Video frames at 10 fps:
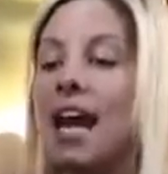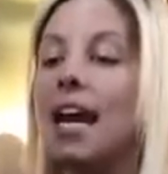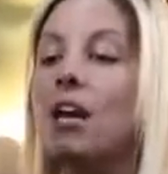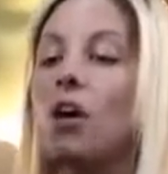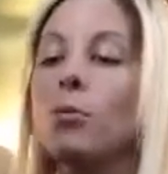
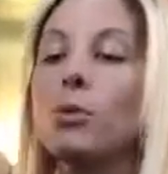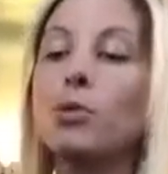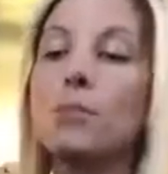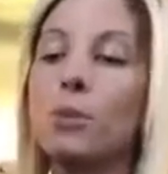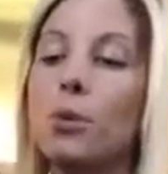Idaho
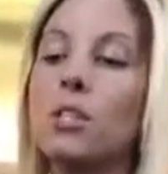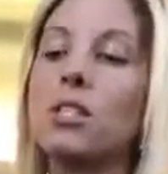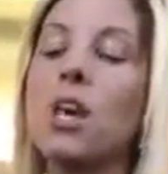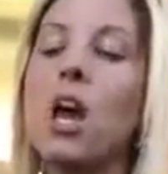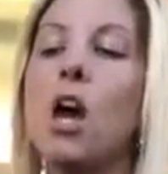blue
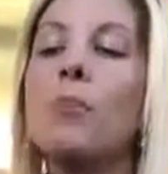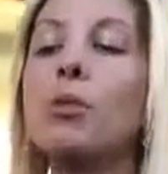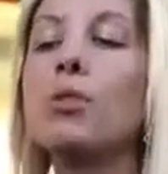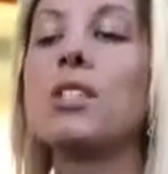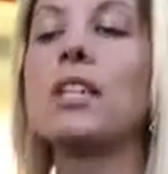spruce,
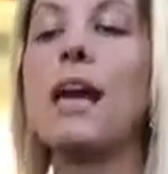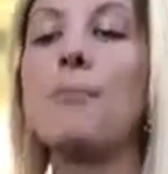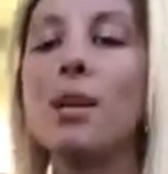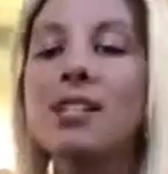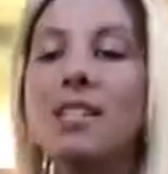blue
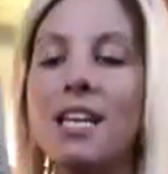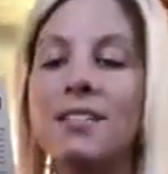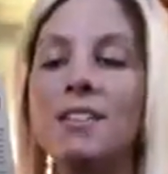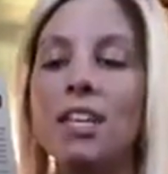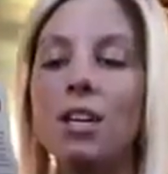cypress,
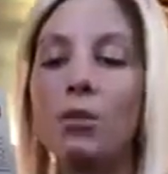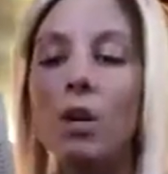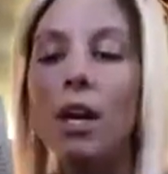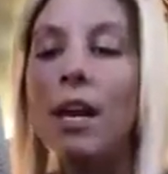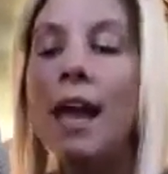and cedar
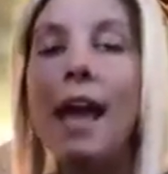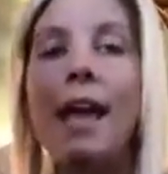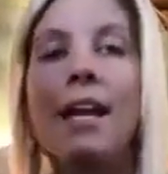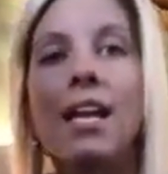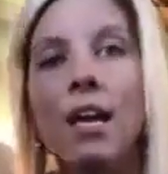wood.
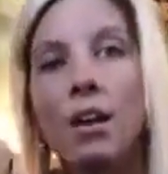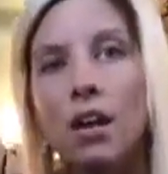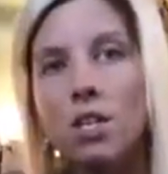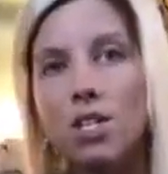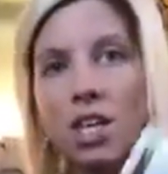And again,
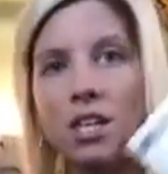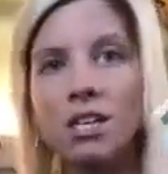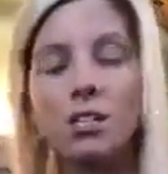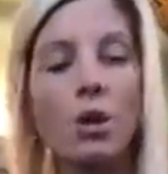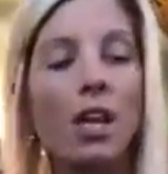
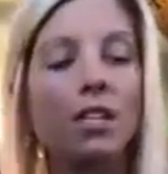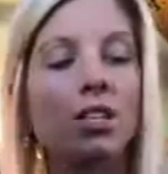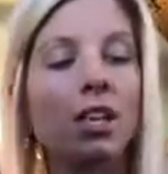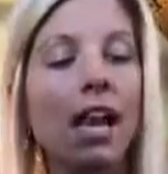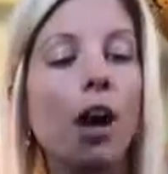Genius oil is
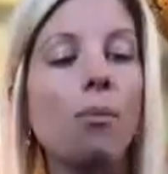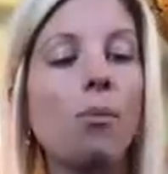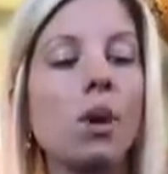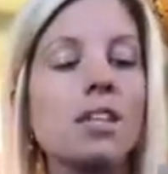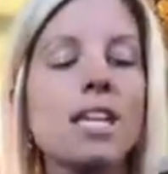going to help
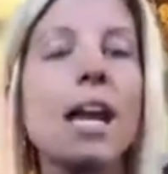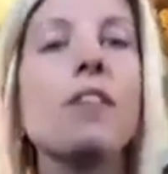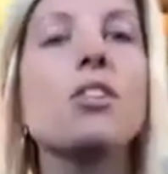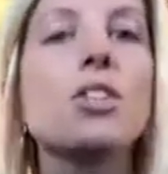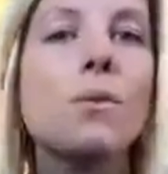work
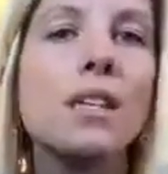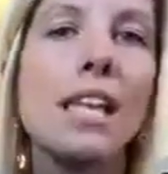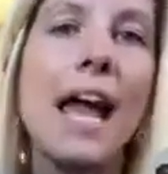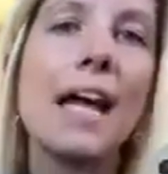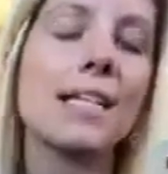together to
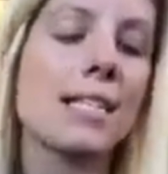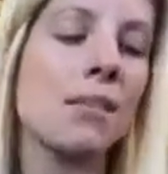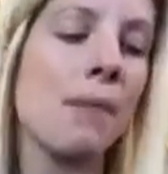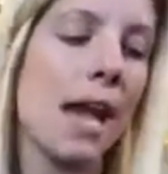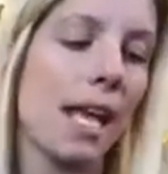relax
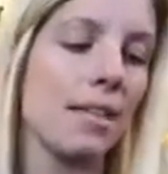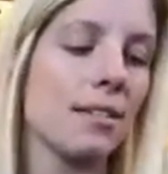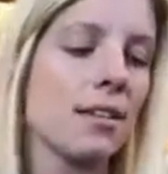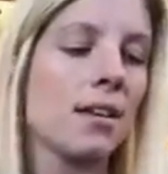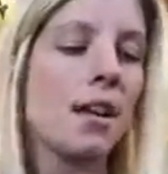the
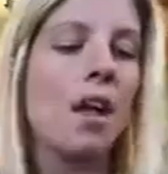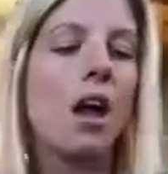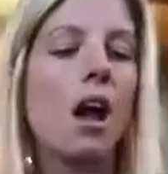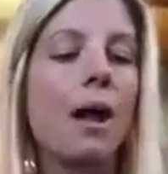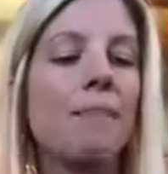mind.
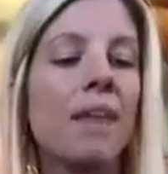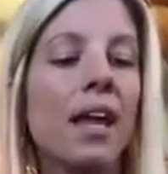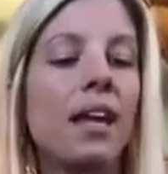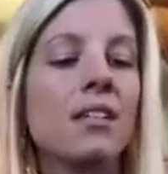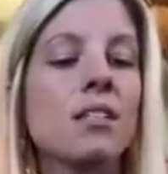
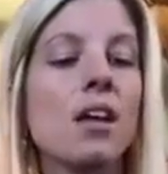And